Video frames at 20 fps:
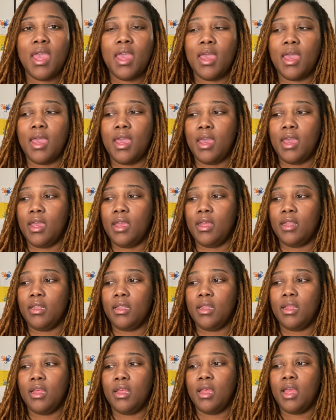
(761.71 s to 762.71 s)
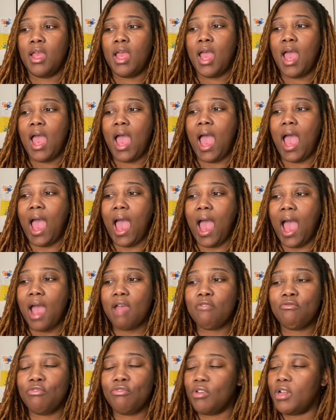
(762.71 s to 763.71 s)
And I
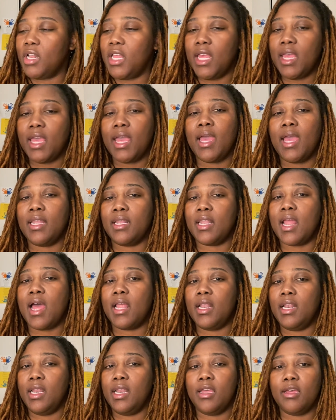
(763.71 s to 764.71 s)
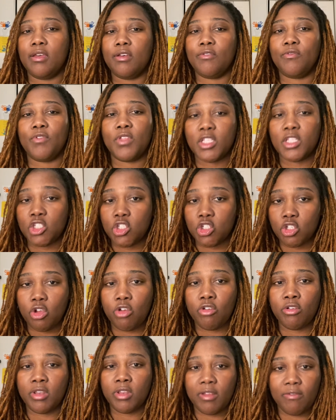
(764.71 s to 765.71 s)
really cannot live in
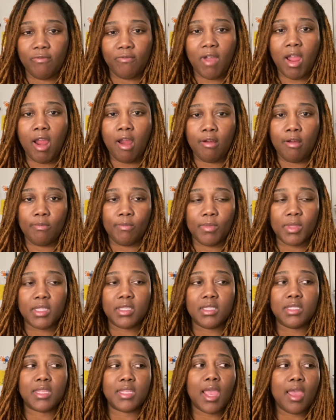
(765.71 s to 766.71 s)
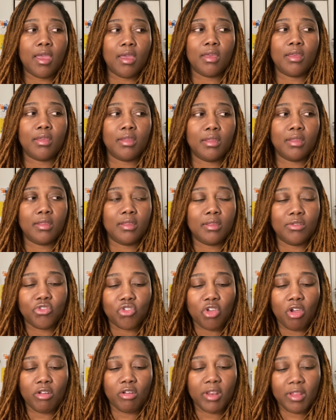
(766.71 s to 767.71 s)
certain environments.
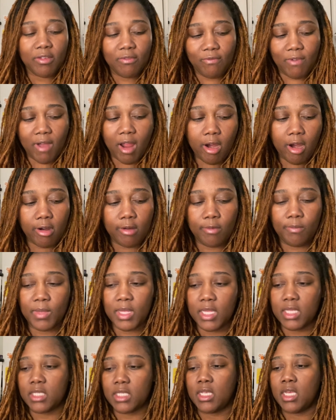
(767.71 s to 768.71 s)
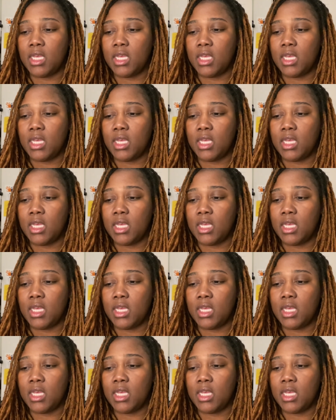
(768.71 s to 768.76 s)
Certain environments